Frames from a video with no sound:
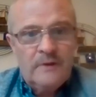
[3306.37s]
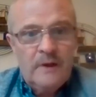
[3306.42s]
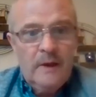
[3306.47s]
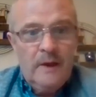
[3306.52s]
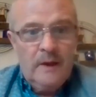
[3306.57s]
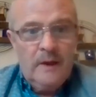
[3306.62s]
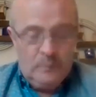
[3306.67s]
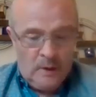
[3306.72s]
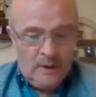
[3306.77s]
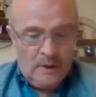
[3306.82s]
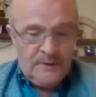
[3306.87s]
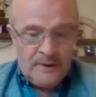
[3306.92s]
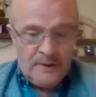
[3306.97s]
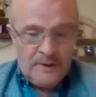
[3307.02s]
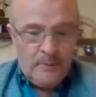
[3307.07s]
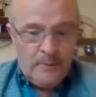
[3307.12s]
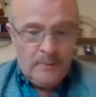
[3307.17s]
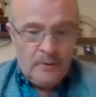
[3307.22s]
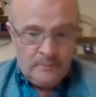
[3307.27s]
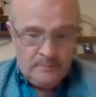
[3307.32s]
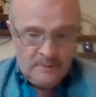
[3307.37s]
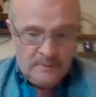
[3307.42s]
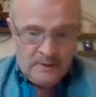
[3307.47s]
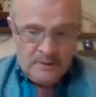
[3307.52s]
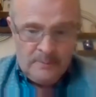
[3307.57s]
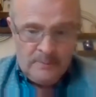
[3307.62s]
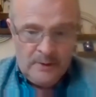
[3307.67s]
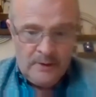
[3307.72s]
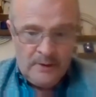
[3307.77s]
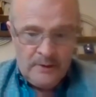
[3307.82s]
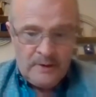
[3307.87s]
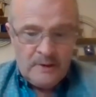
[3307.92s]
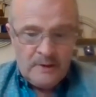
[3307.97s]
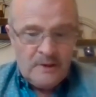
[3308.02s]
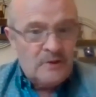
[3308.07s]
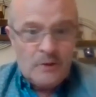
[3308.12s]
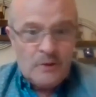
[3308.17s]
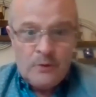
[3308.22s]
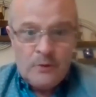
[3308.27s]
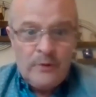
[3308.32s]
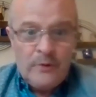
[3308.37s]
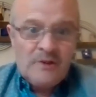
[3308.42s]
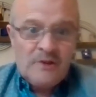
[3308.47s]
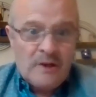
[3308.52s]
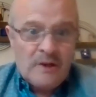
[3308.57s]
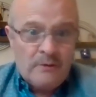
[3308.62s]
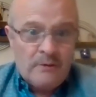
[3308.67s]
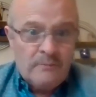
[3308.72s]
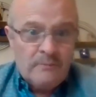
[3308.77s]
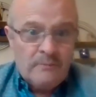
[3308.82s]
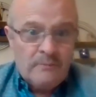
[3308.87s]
One thing about him, he's an American, he's a great singer.